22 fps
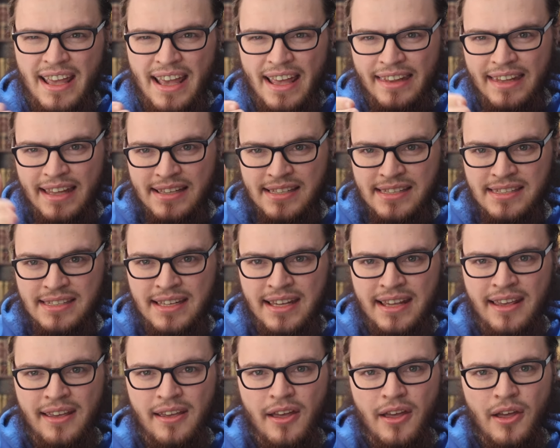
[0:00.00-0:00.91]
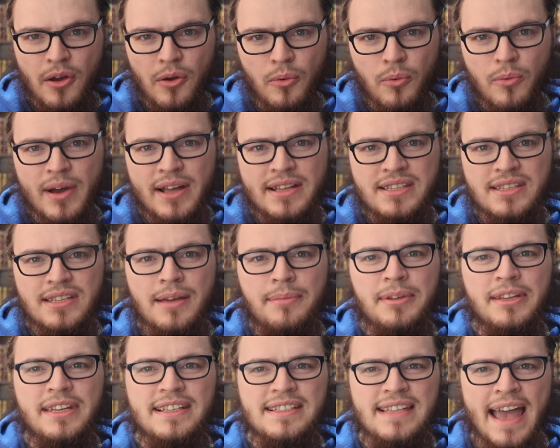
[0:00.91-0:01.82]
and they see when
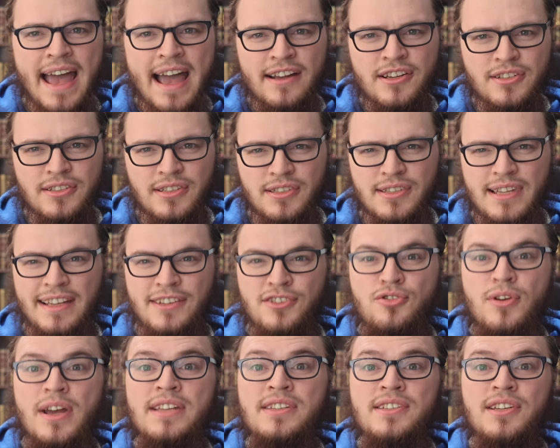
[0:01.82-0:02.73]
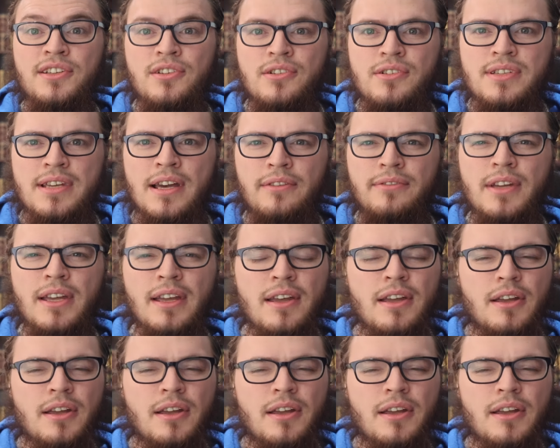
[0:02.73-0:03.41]
some of these actions, like trust in yourself.